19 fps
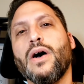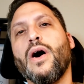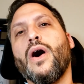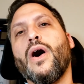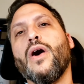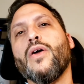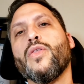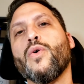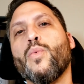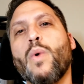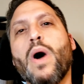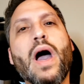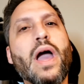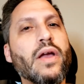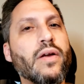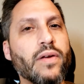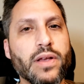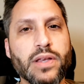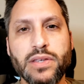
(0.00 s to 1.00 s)
All the
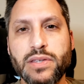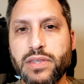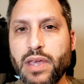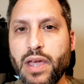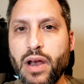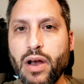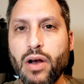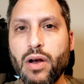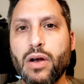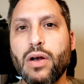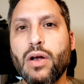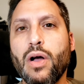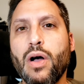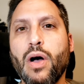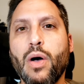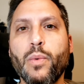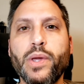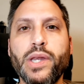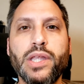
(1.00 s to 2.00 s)
wiring's there.
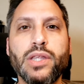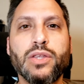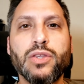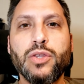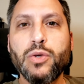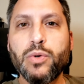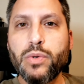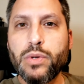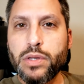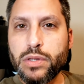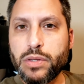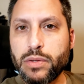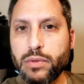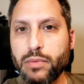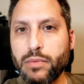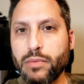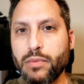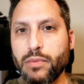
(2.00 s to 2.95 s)
All we need to do is